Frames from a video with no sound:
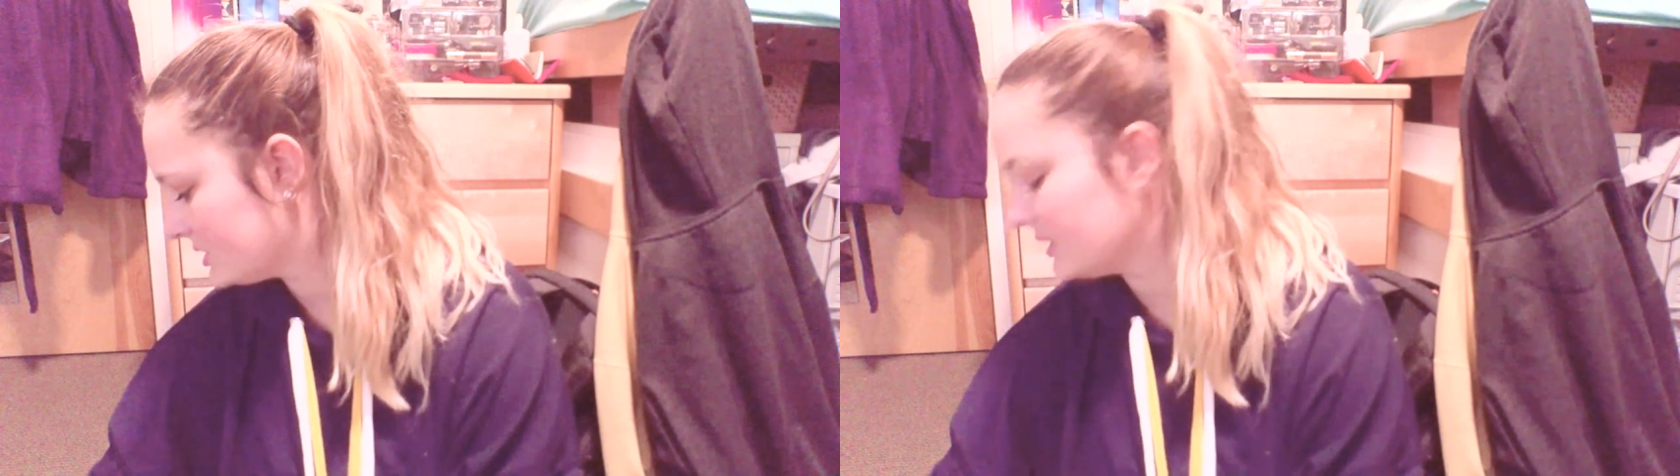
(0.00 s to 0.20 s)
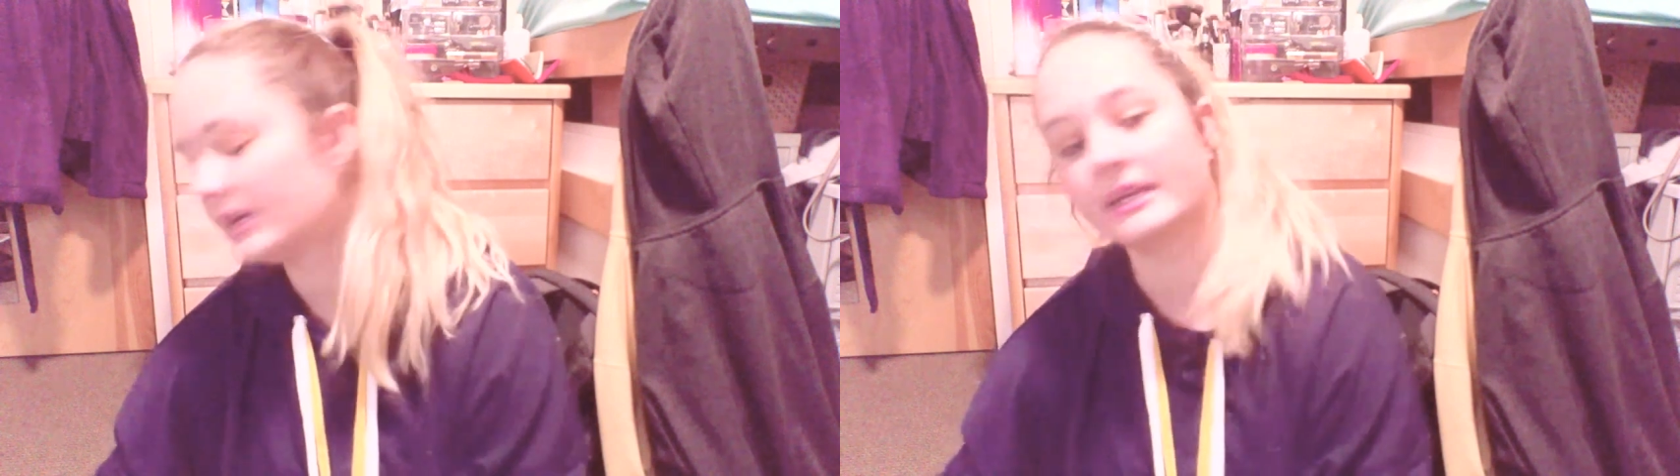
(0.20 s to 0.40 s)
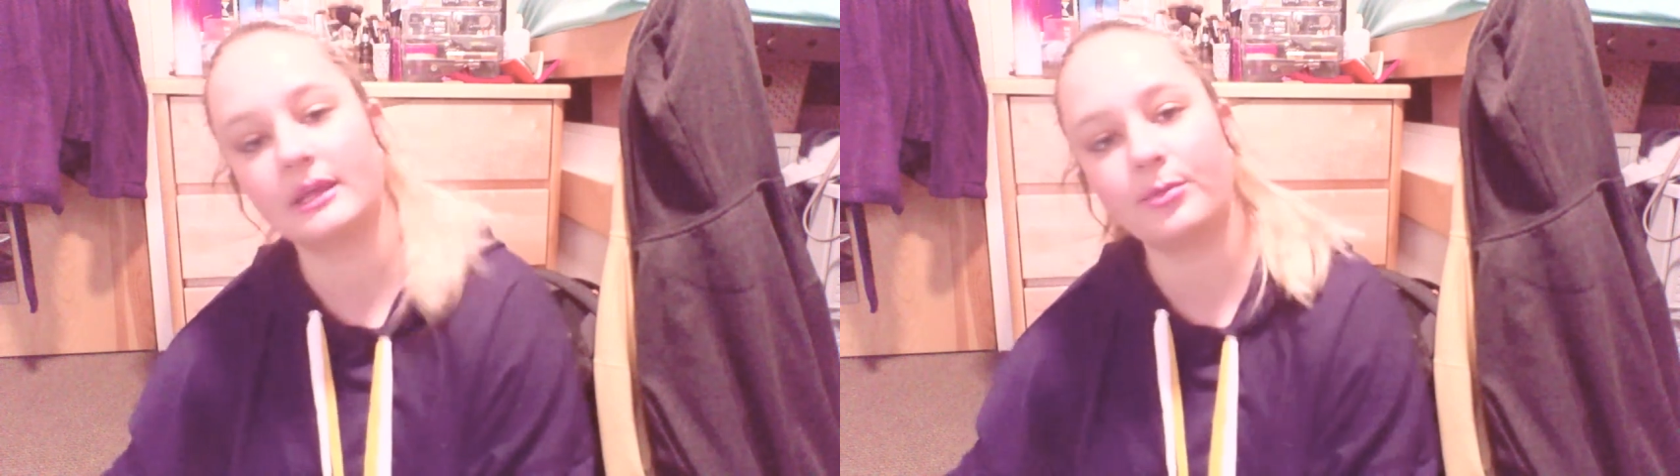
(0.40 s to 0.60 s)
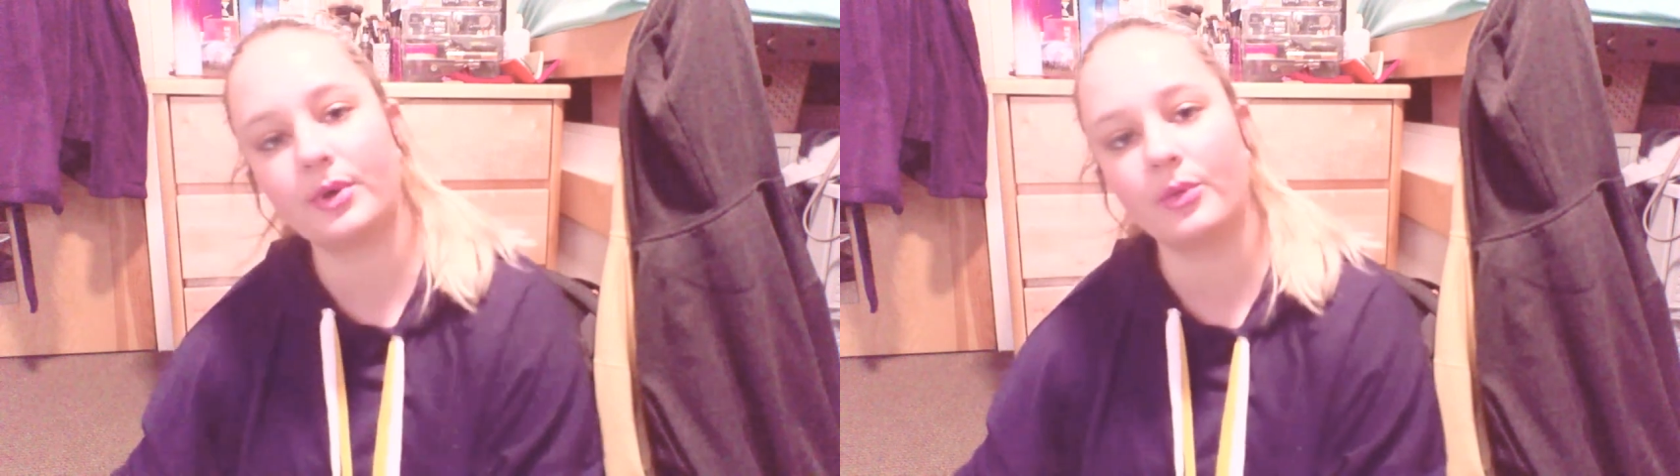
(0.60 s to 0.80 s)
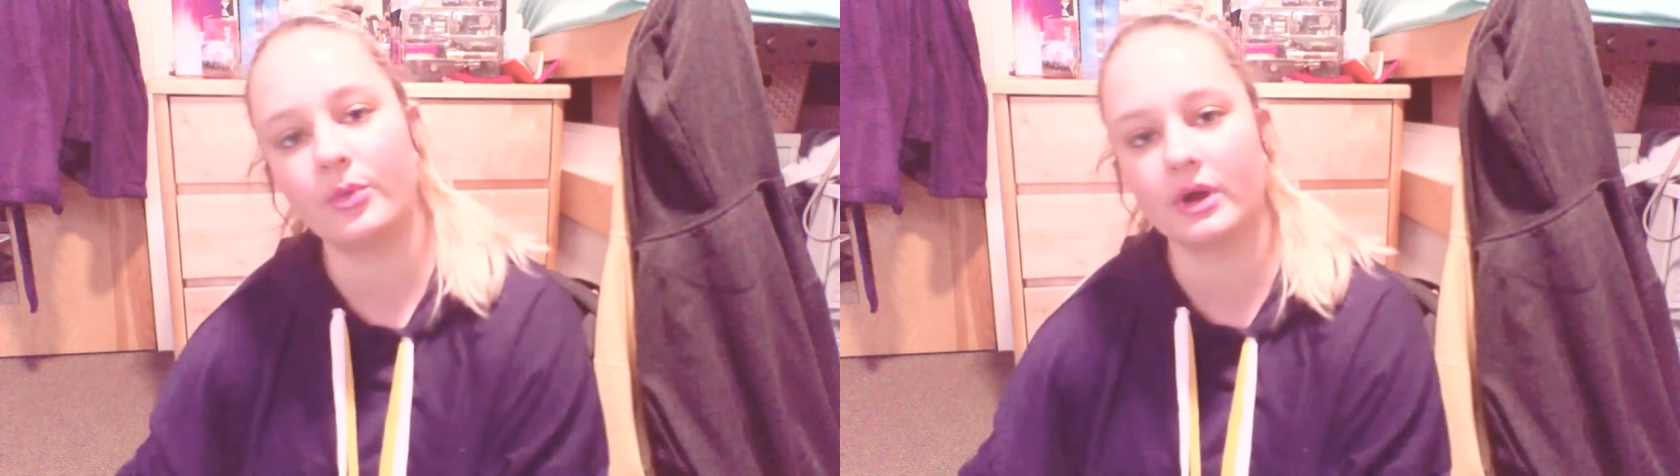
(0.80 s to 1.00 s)
gonna keep
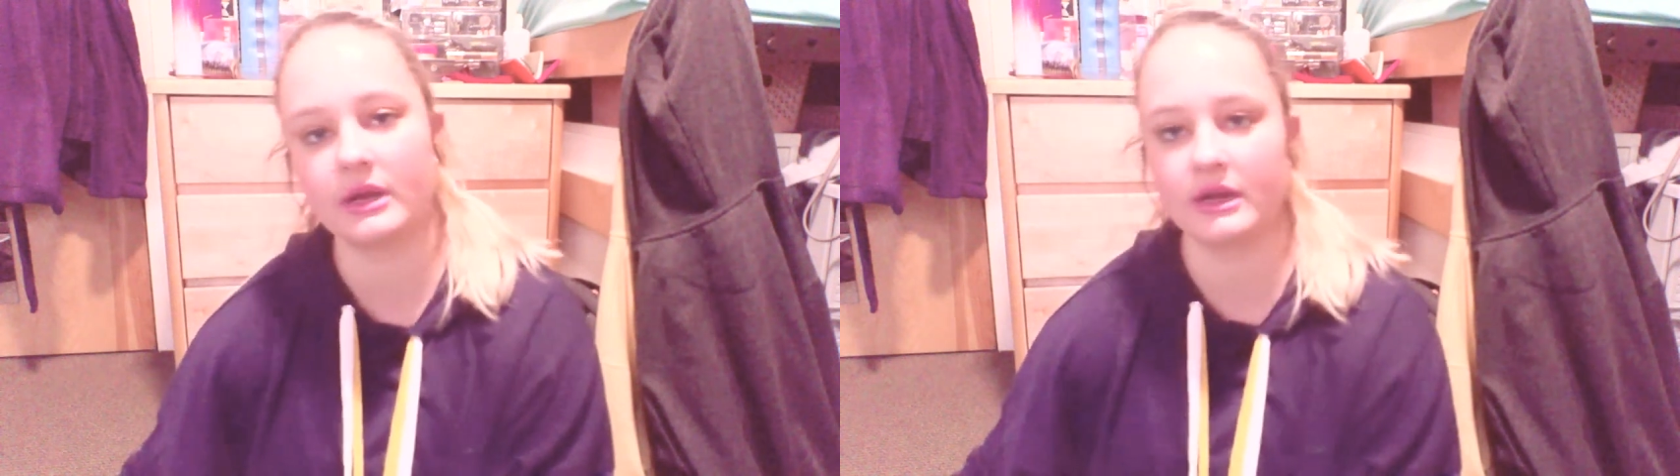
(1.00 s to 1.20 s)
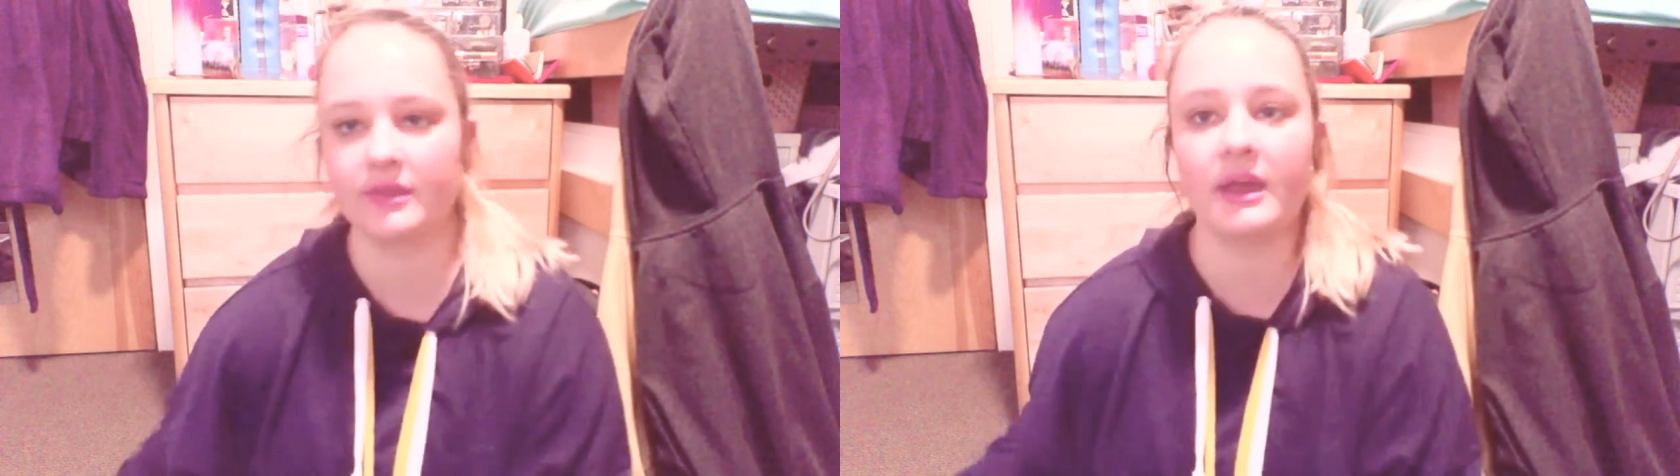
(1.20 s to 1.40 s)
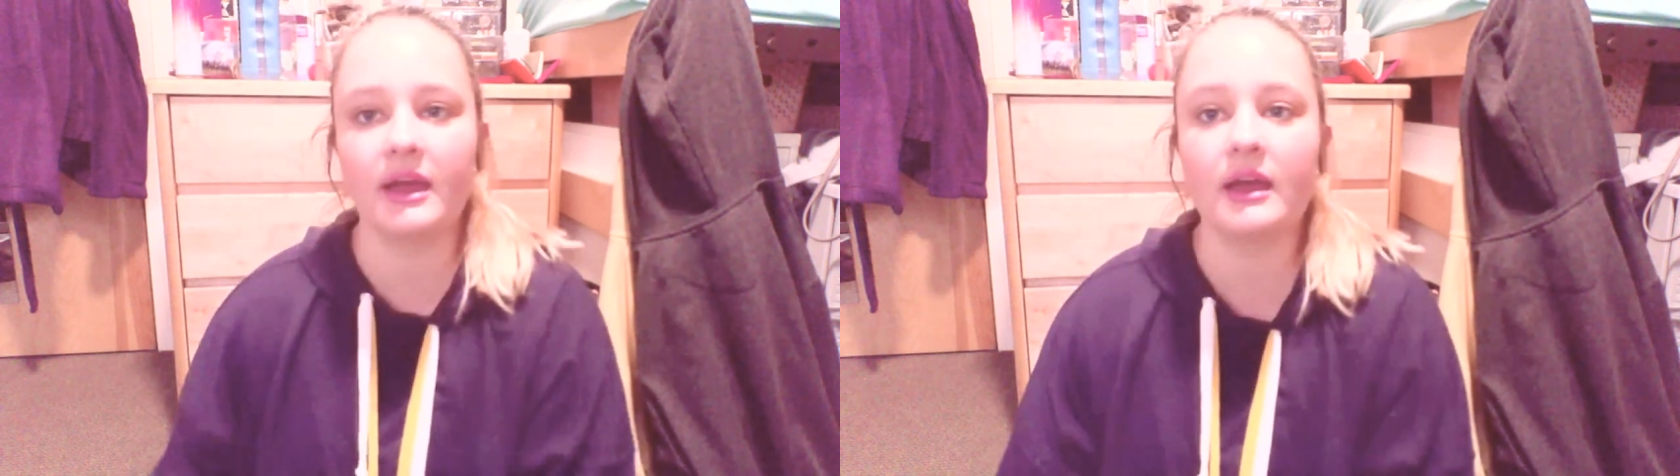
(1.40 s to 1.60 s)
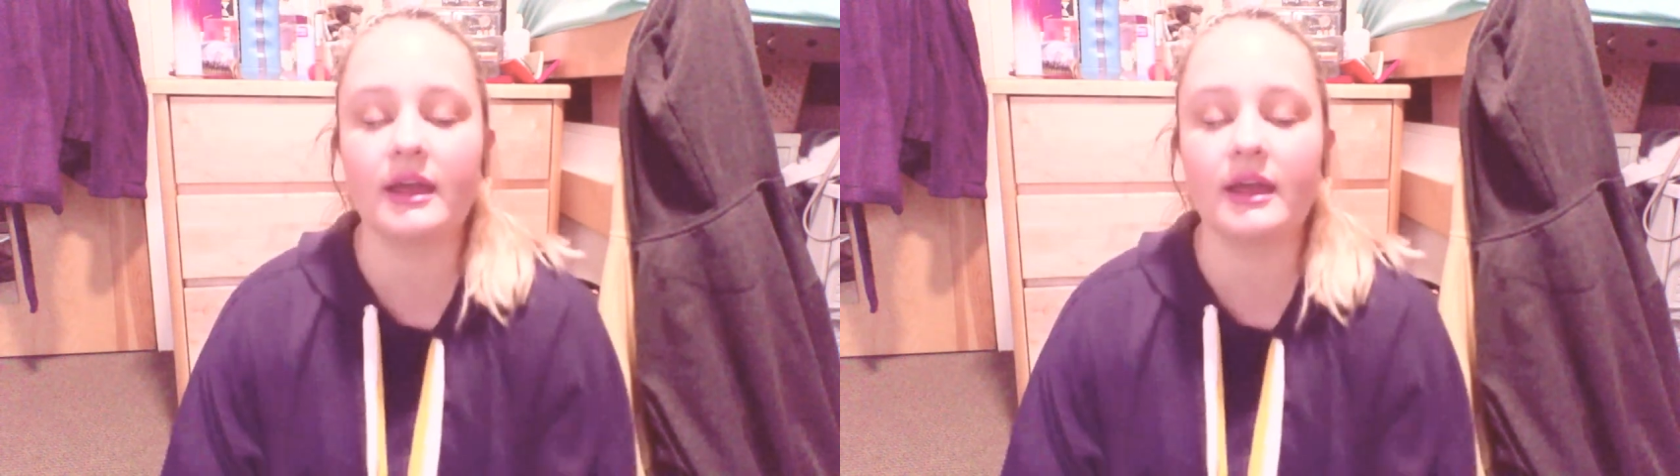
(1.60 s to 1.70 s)
working on that.